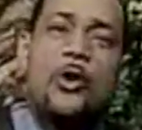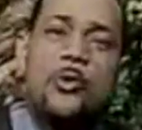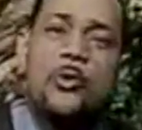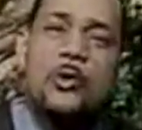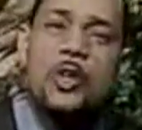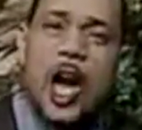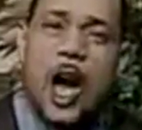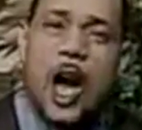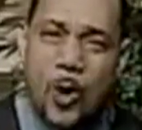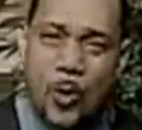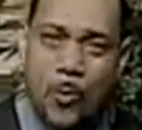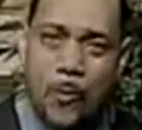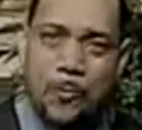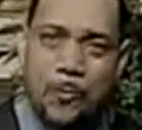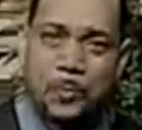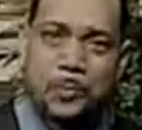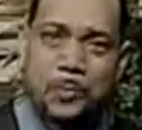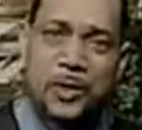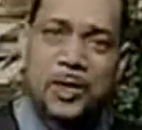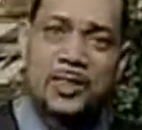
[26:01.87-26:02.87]
You
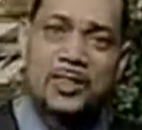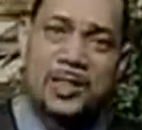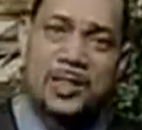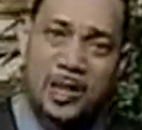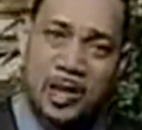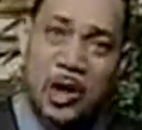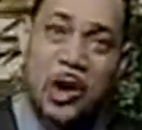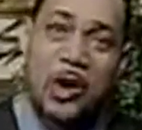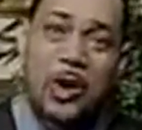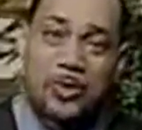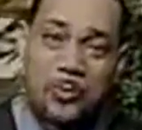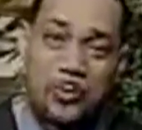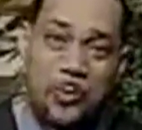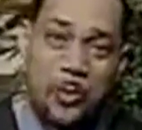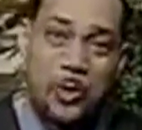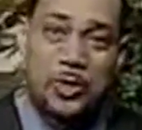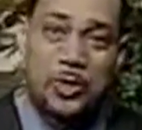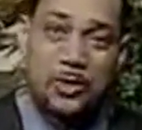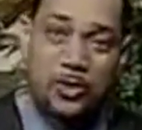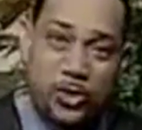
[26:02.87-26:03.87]
know that it costs
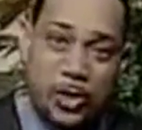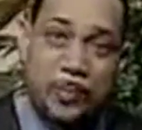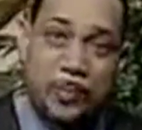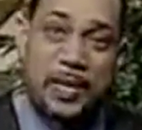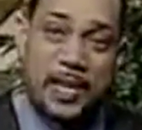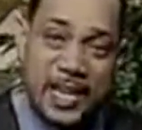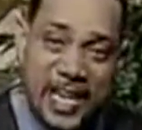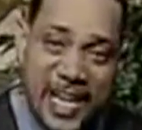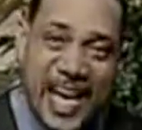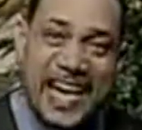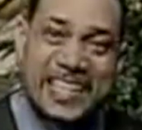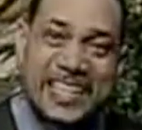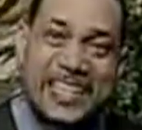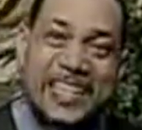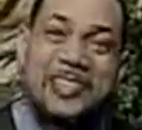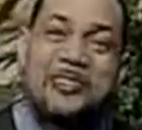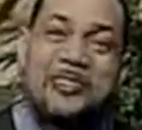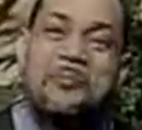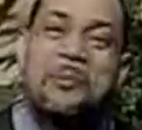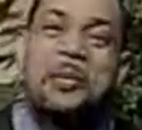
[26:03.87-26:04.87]
more than shipping and
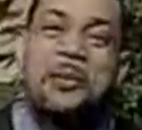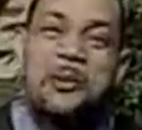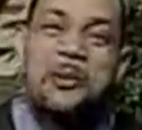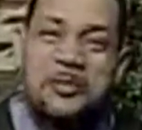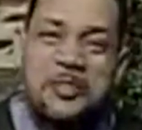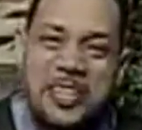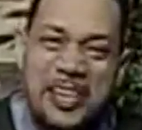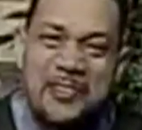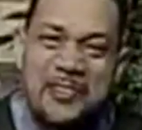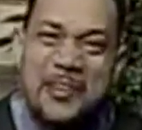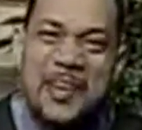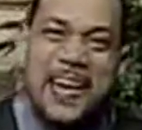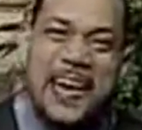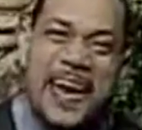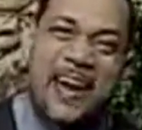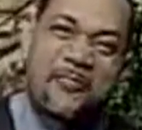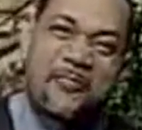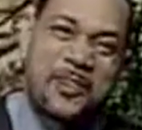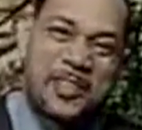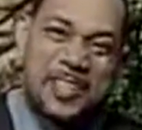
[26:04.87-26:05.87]
handling to be on
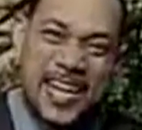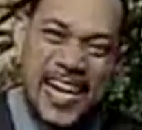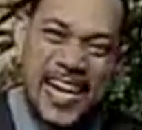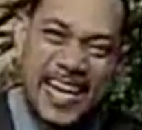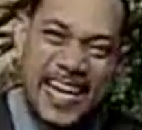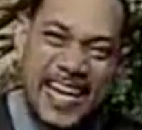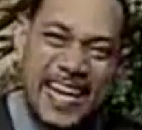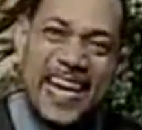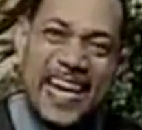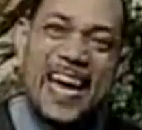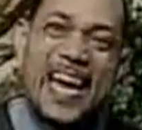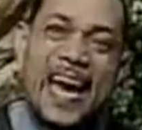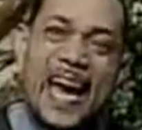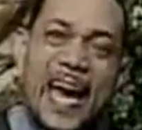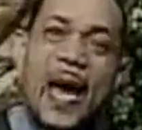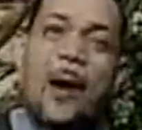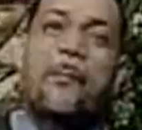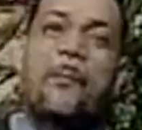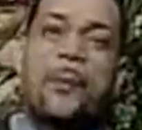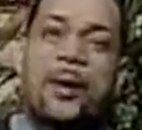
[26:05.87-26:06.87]
TV every day.
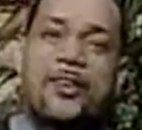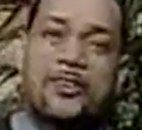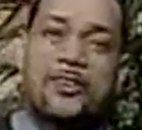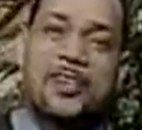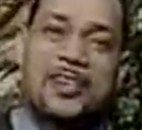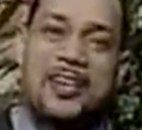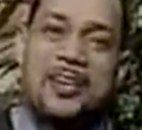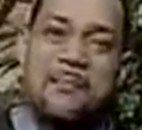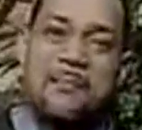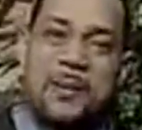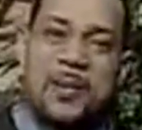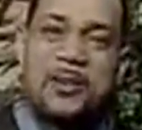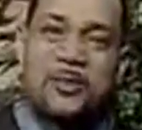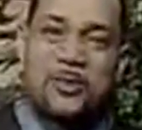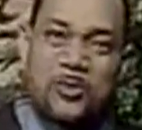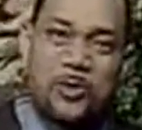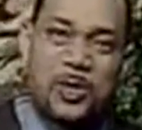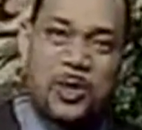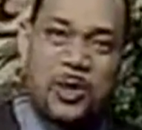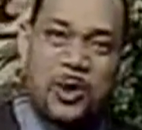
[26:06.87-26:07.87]
Help us to keep
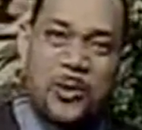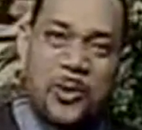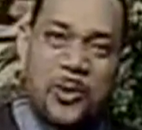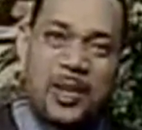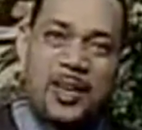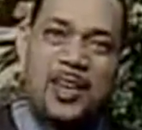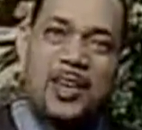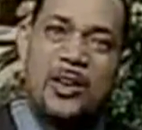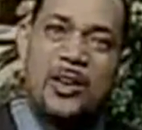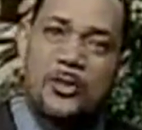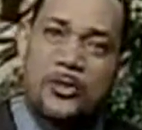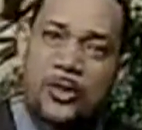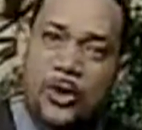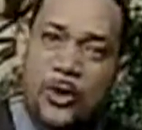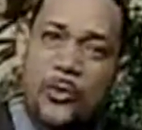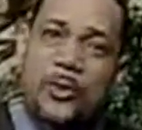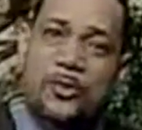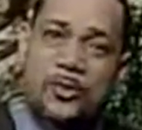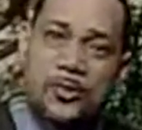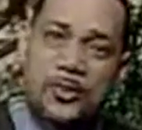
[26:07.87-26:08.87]
ministry going.
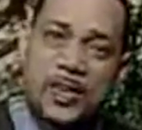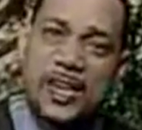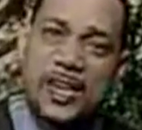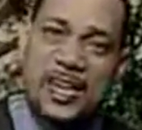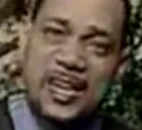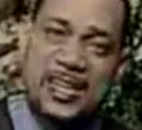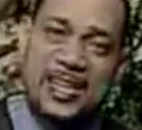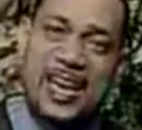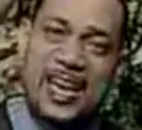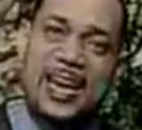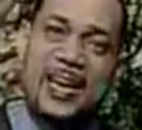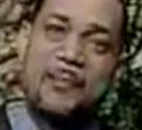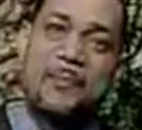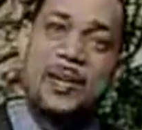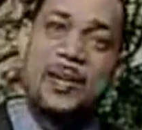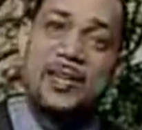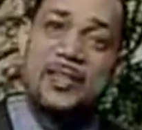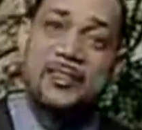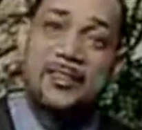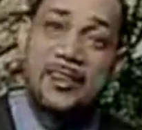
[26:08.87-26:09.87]
Sow a seed,
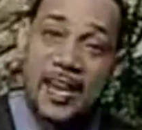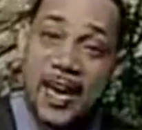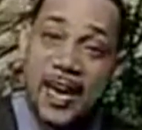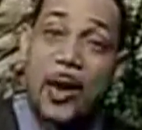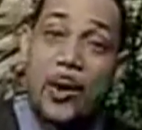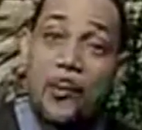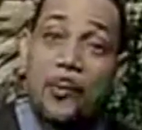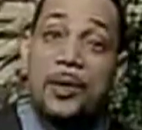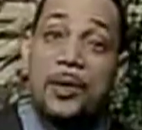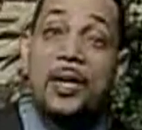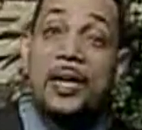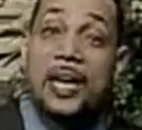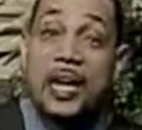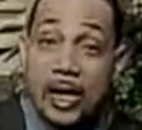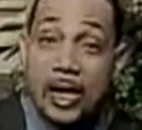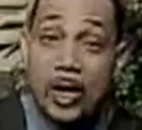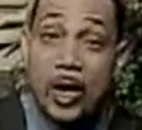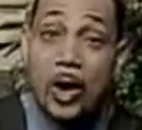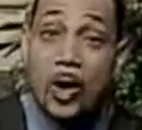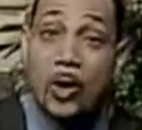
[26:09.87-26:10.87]
amen, to help
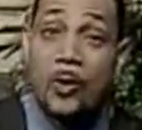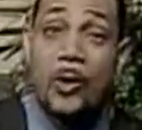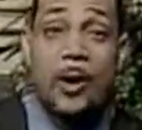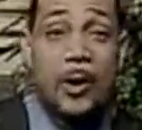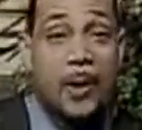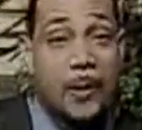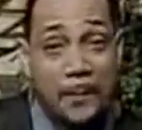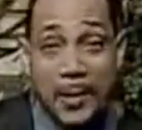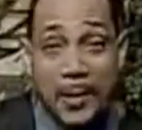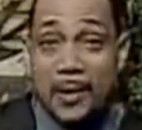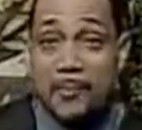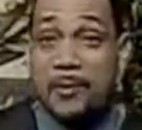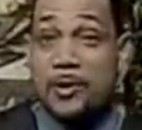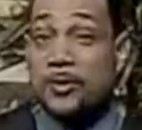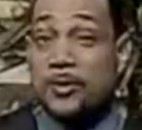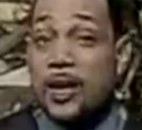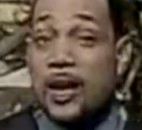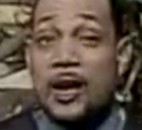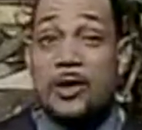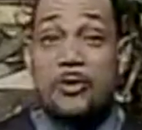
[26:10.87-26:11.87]
it go.
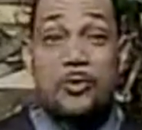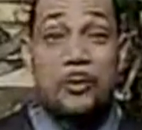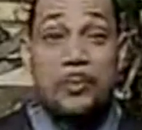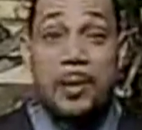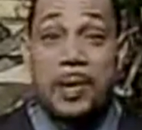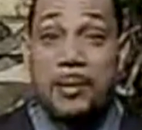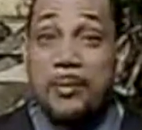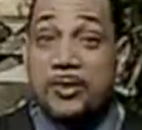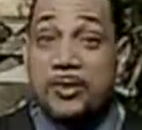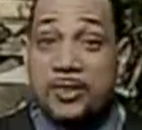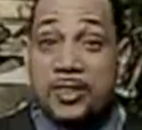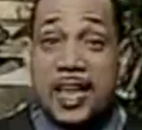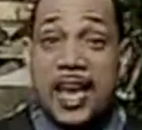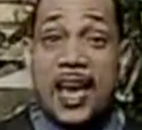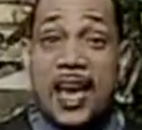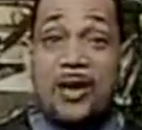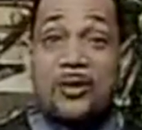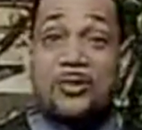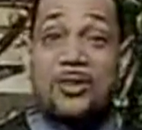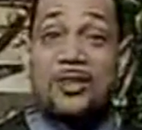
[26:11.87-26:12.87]
Maybe it's 100, maybe it's
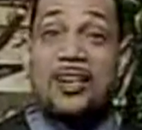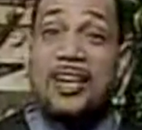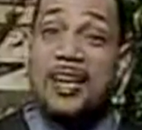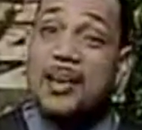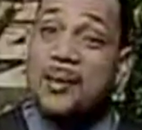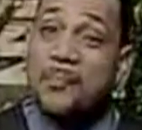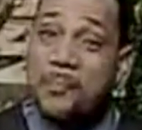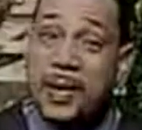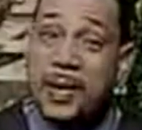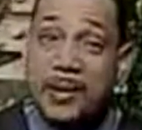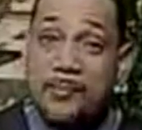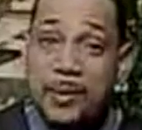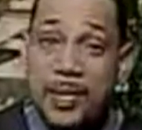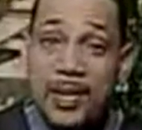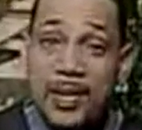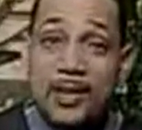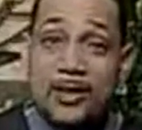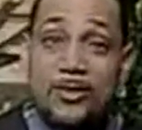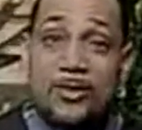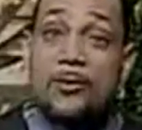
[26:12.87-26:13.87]
1,000,
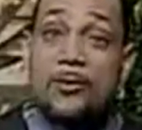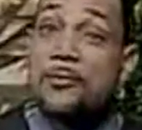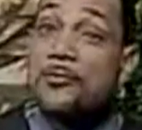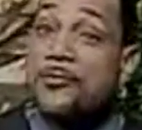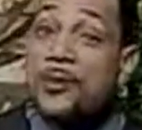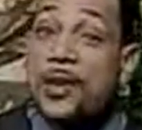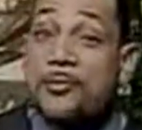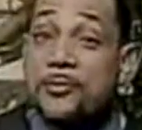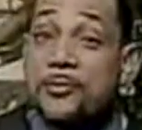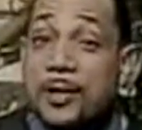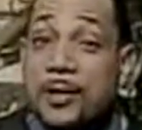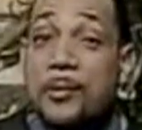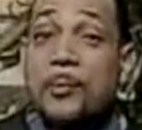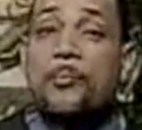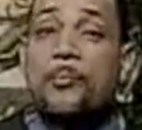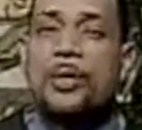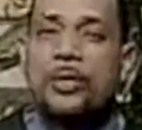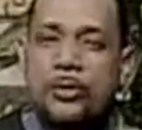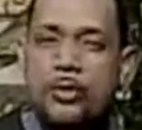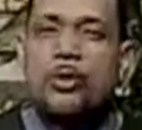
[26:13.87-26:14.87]
maybe it's
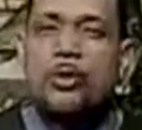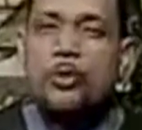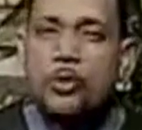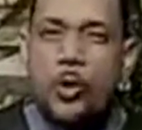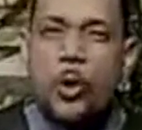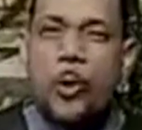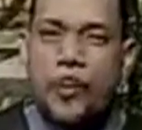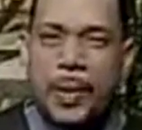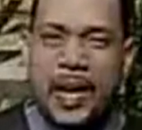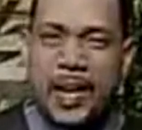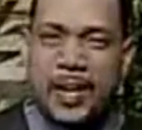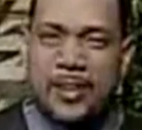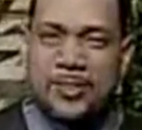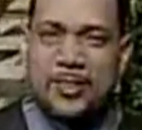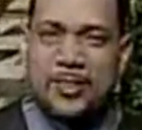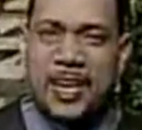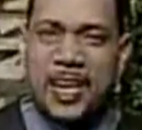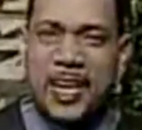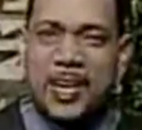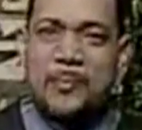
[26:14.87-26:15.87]
50, but do your
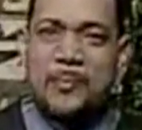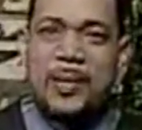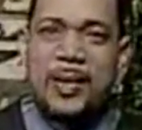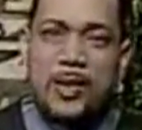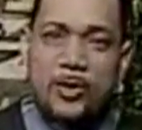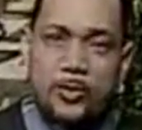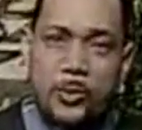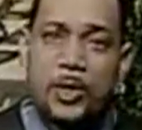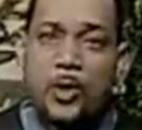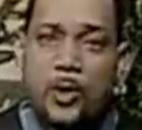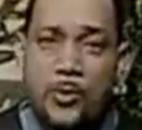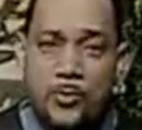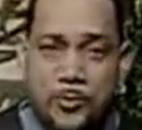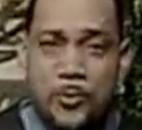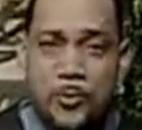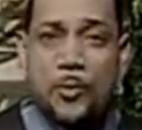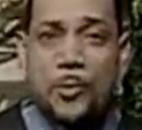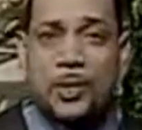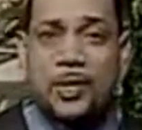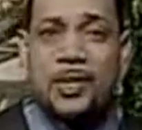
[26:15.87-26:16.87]
best, amen, as we go
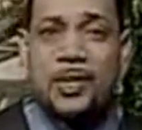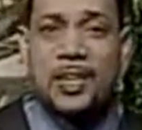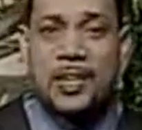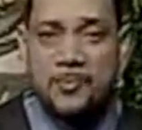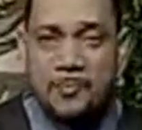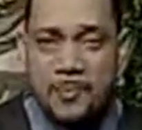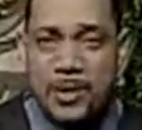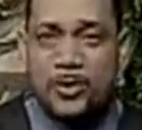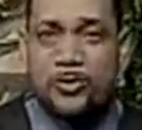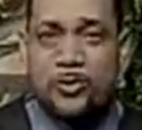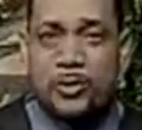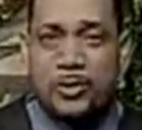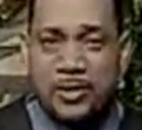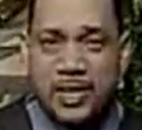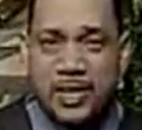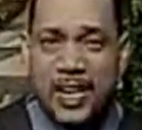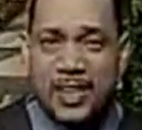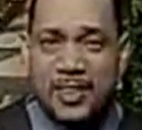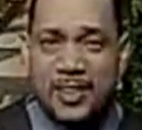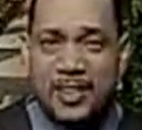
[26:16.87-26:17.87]
forward in
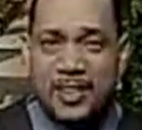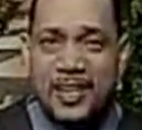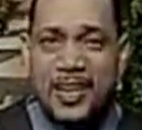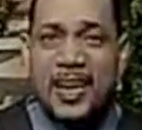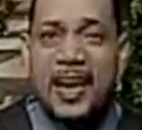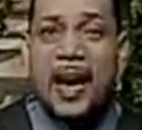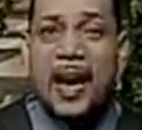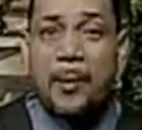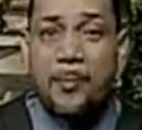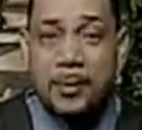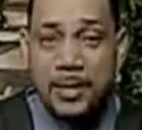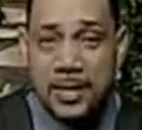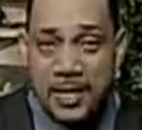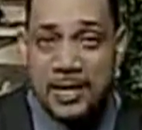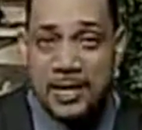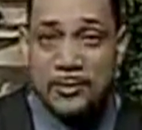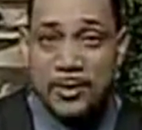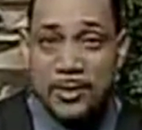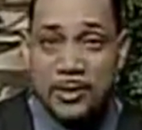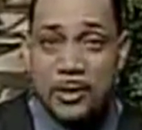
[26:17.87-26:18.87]
ministry together. I
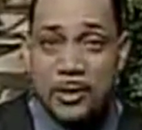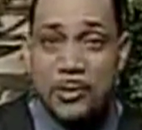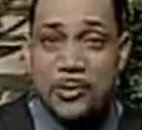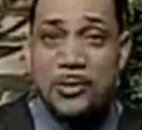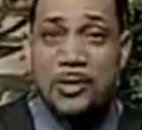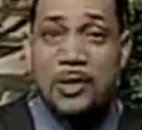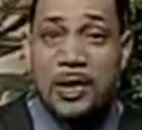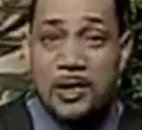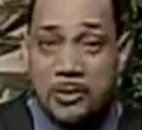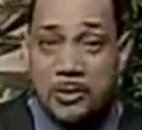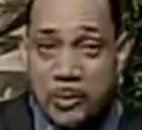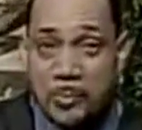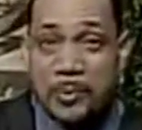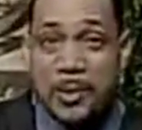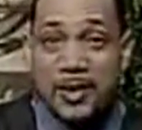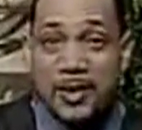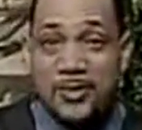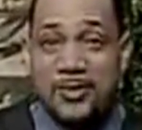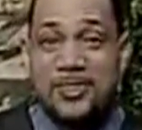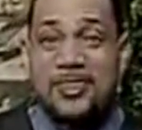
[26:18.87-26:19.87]
believe in you, and your
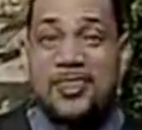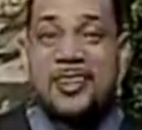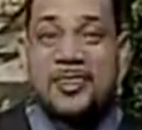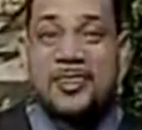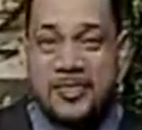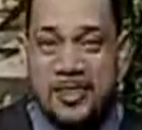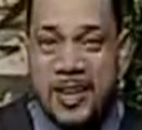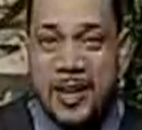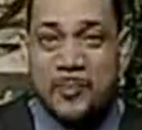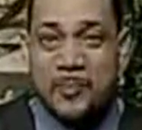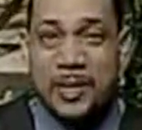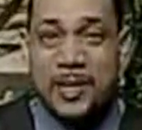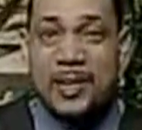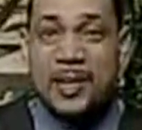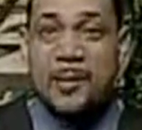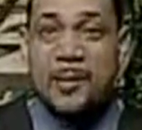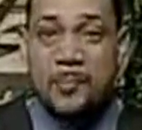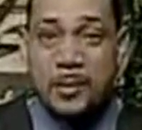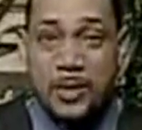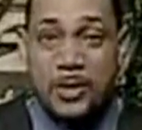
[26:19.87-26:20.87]
best is coming
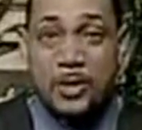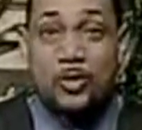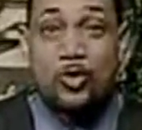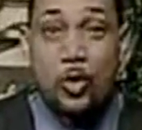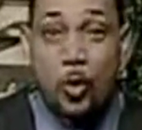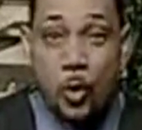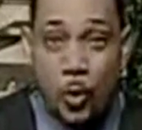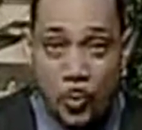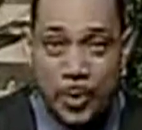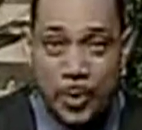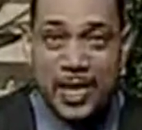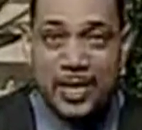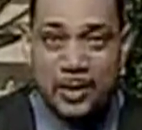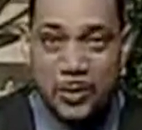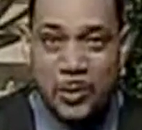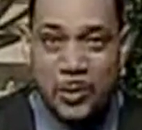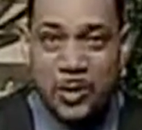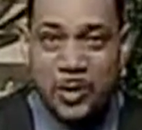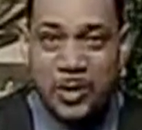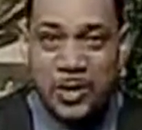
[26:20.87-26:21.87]
because you obey
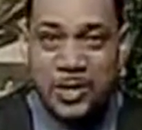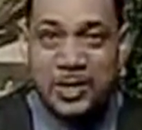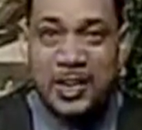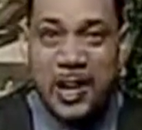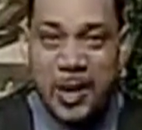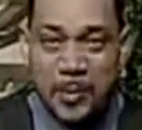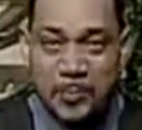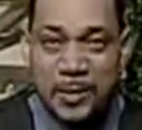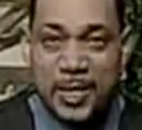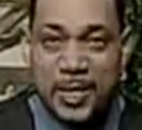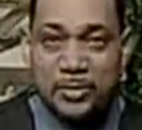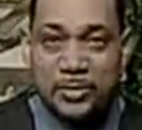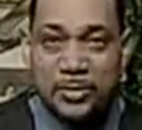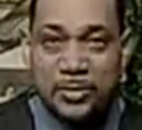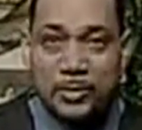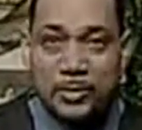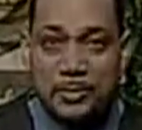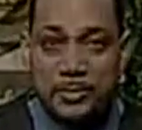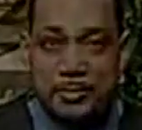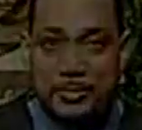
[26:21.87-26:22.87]
the Word. God
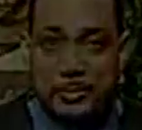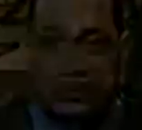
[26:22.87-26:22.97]
bless you.